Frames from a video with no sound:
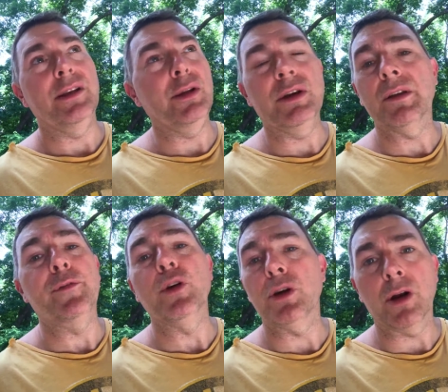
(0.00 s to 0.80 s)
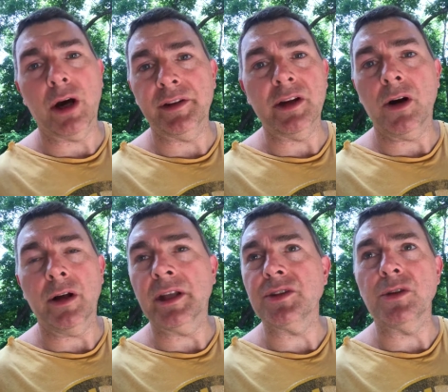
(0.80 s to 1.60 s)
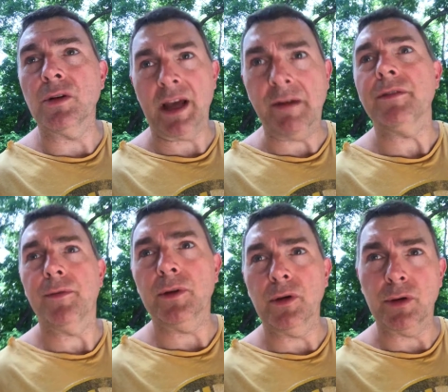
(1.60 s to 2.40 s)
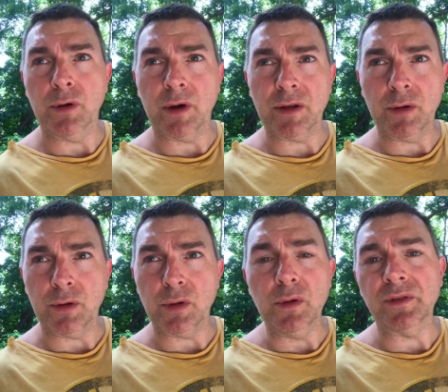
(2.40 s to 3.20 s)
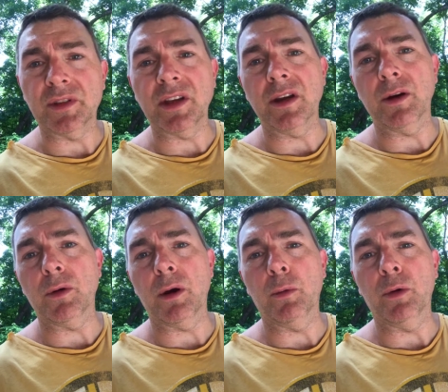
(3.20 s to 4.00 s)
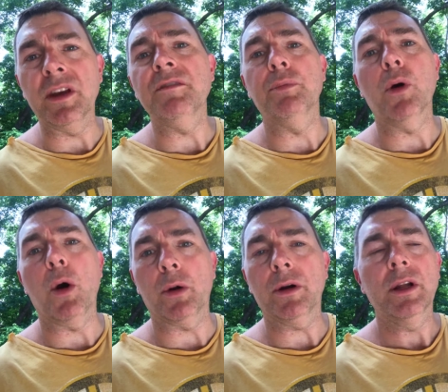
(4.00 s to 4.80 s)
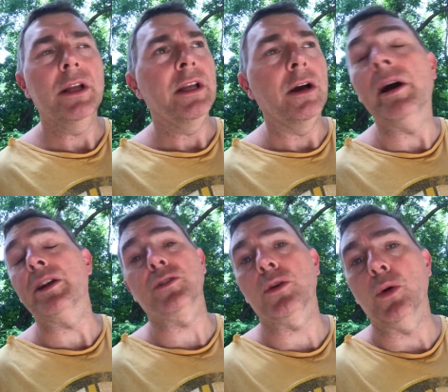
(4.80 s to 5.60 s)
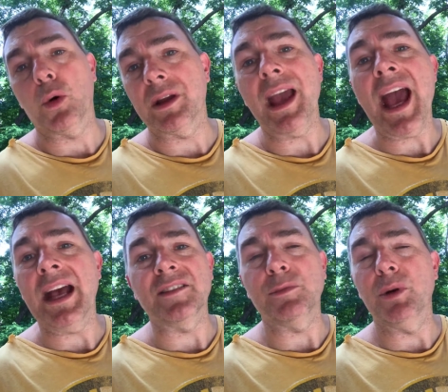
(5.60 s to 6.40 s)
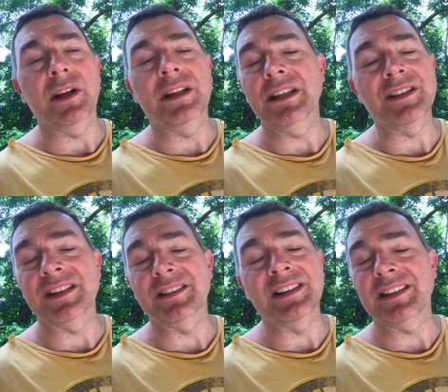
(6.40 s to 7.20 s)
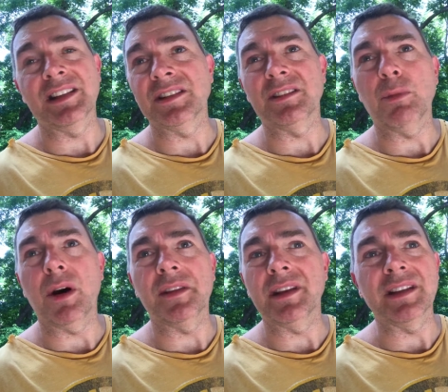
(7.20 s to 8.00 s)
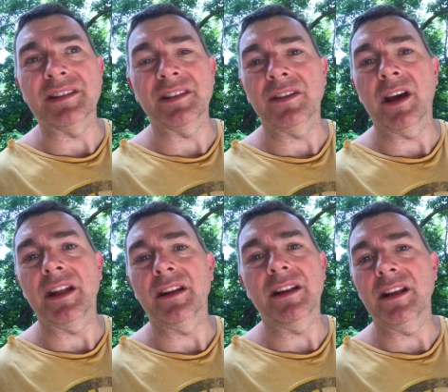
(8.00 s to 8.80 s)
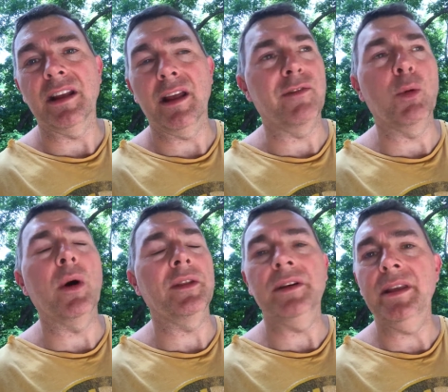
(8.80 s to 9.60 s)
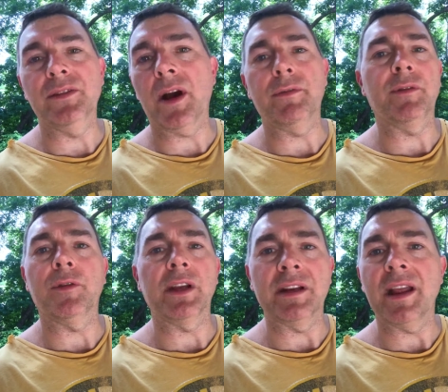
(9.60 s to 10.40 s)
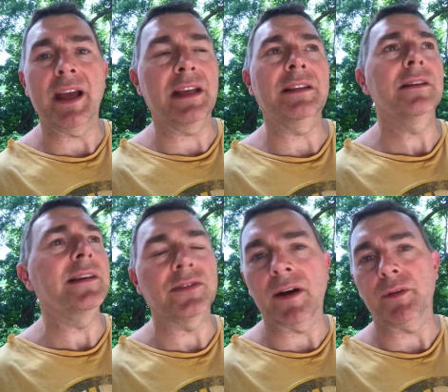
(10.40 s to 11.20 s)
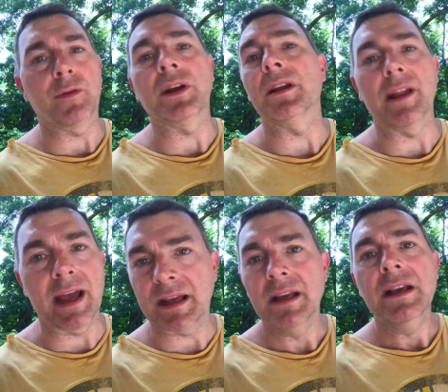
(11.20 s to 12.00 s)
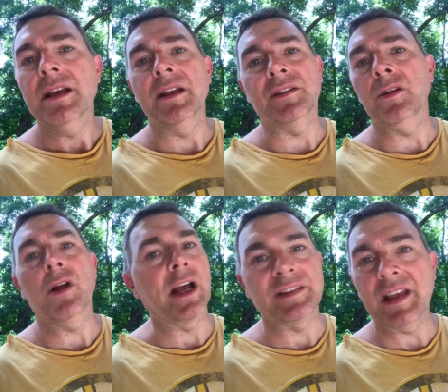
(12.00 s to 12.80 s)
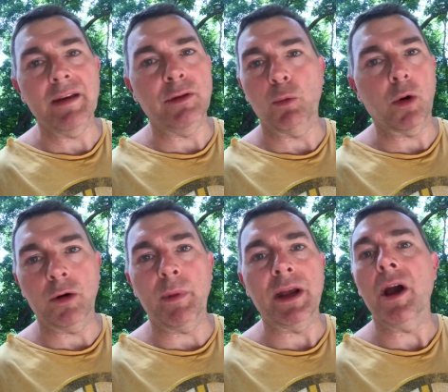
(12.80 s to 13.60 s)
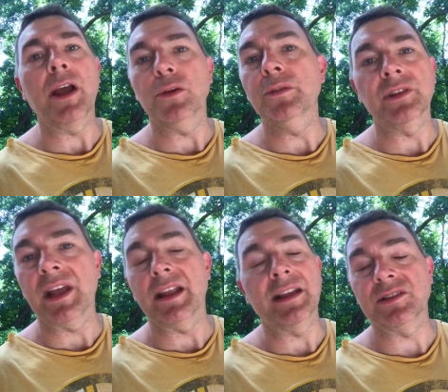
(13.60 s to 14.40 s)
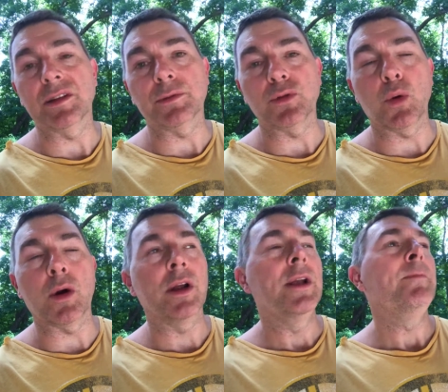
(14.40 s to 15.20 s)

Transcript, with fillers: you can feel good all day long that you don't have you know you don't you don't use a, a, leaf blower, electrical or gas. But it's just it's such a small thing. It's just not. If you want the leaves off your freaking deck, get the leaves off your freaking deck. It's you're not saving the world by not using that. That's just for sure.